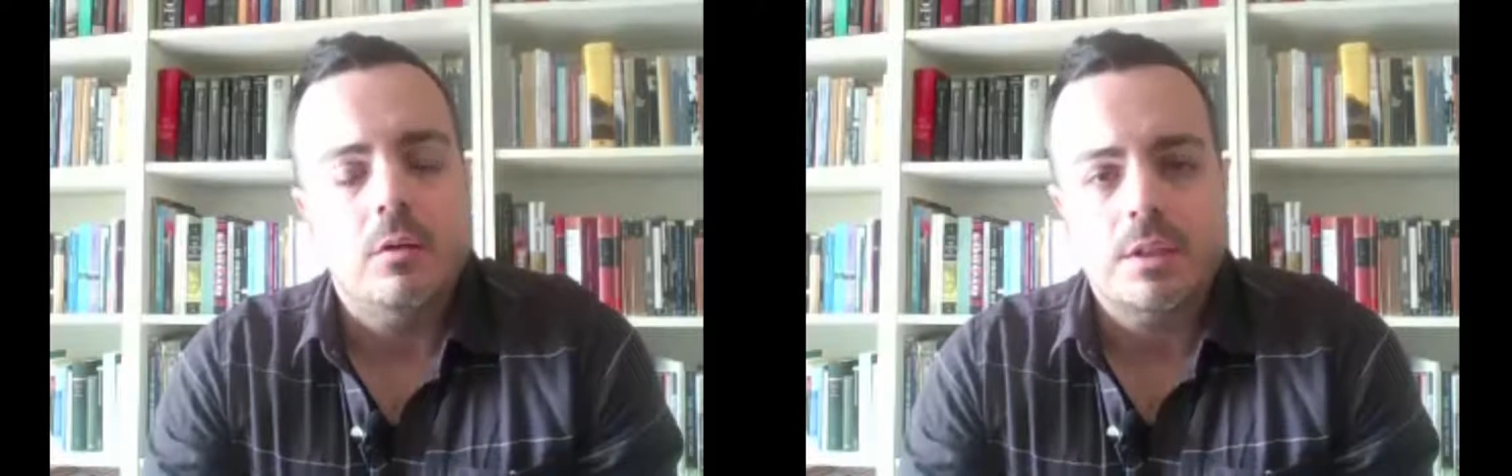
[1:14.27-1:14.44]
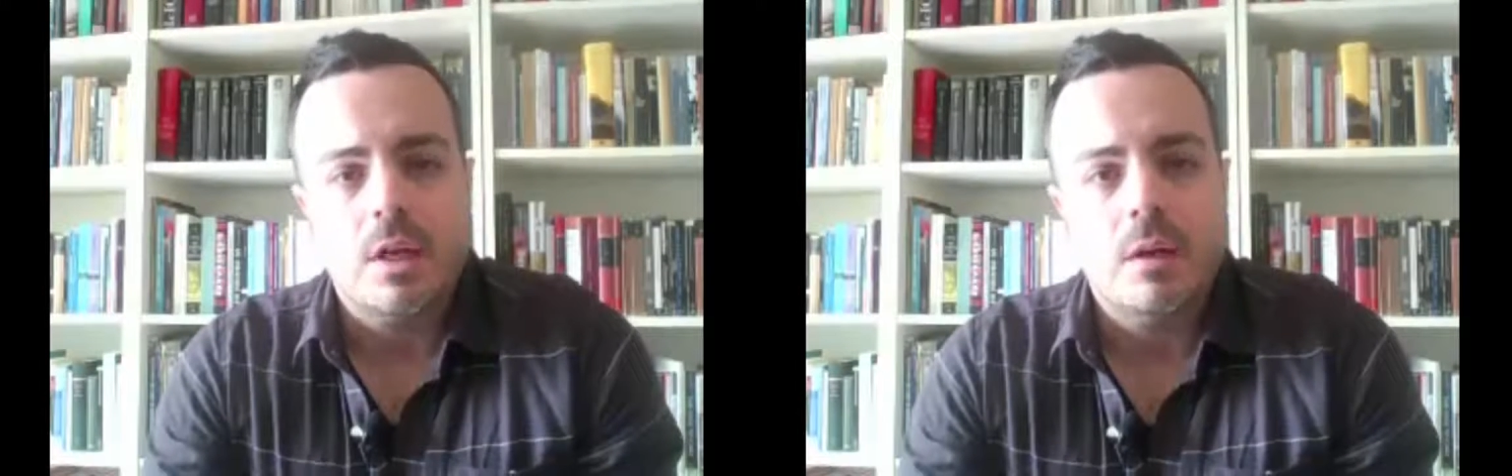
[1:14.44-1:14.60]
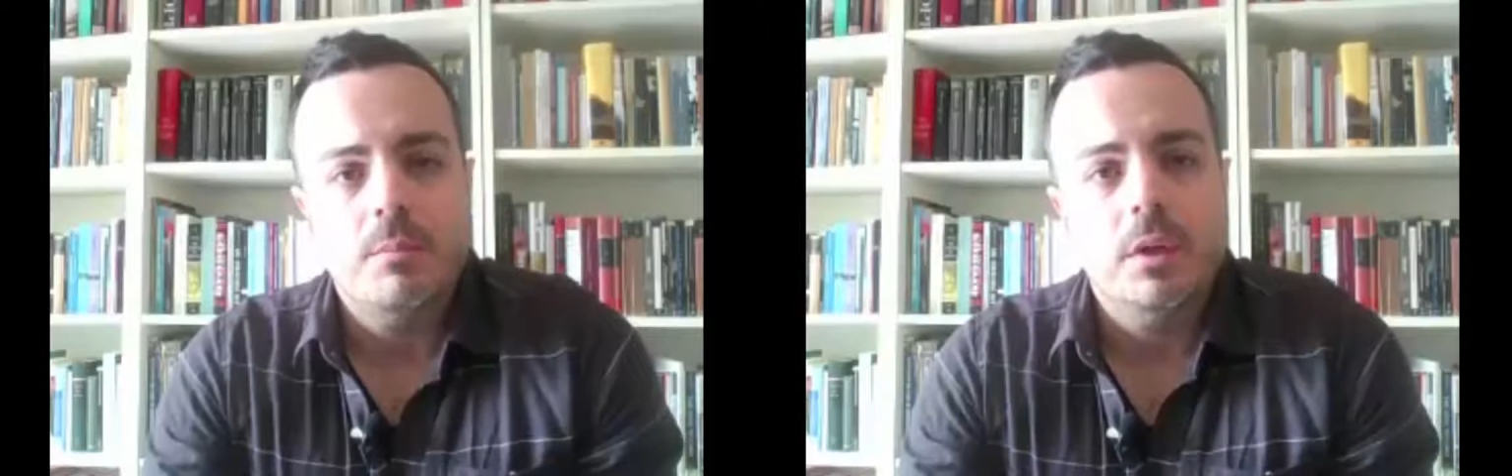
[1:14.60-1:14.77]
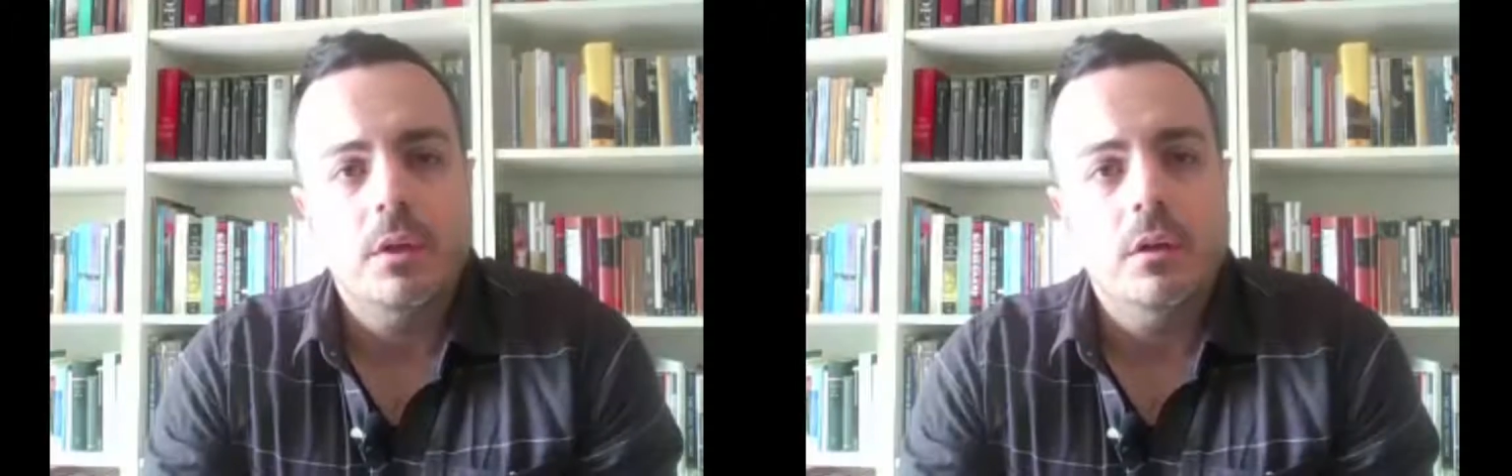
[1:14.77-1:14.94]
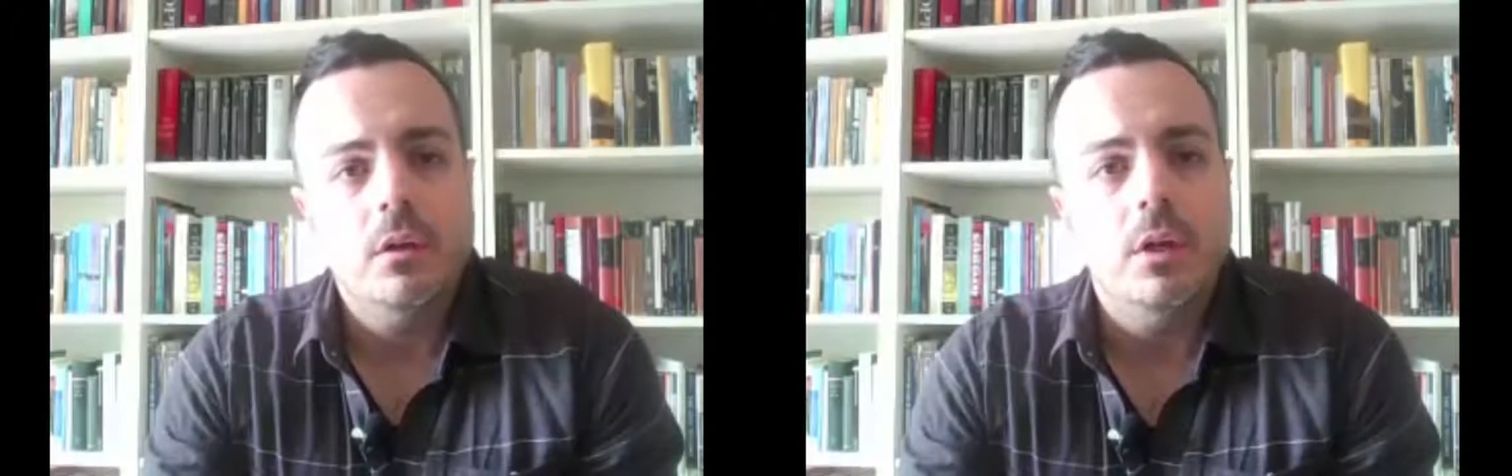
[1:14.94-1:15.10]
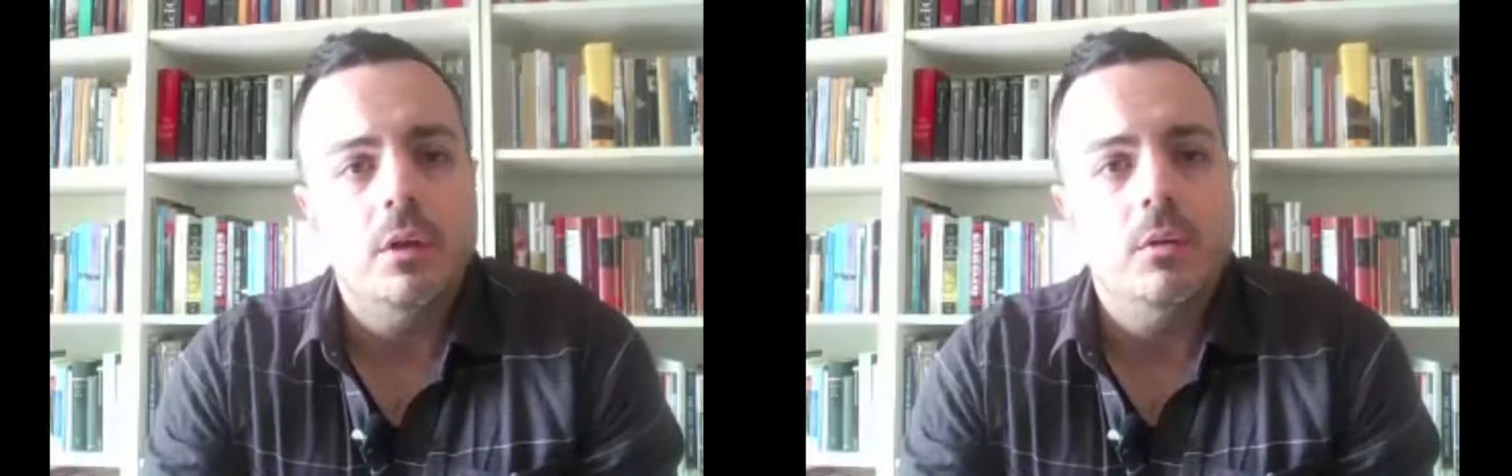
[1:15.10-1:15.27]
a topic
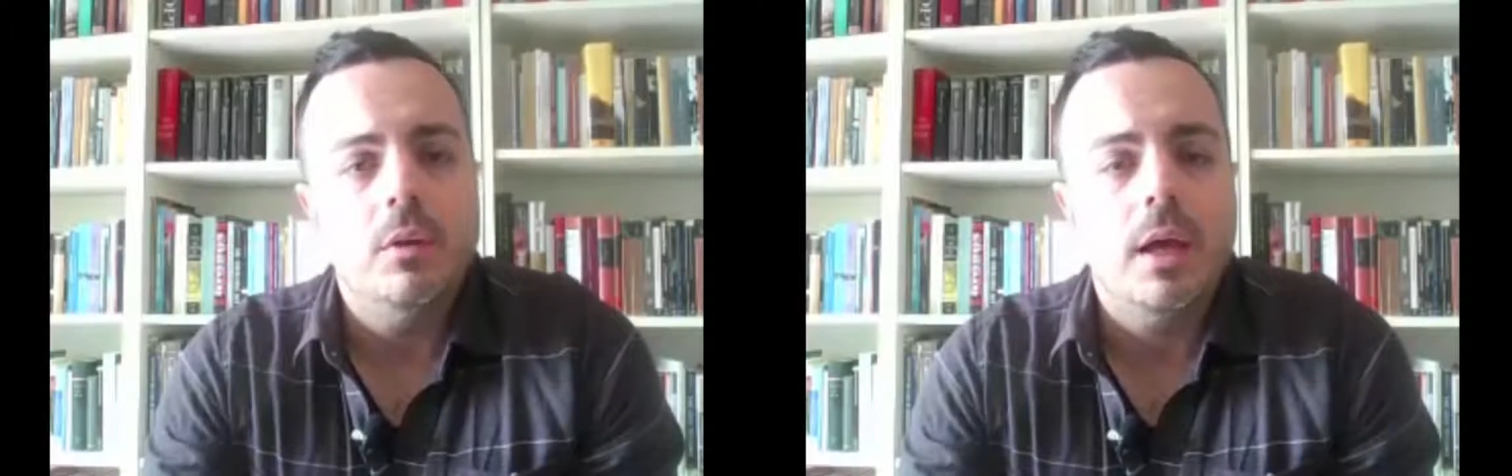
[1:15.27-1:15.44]
known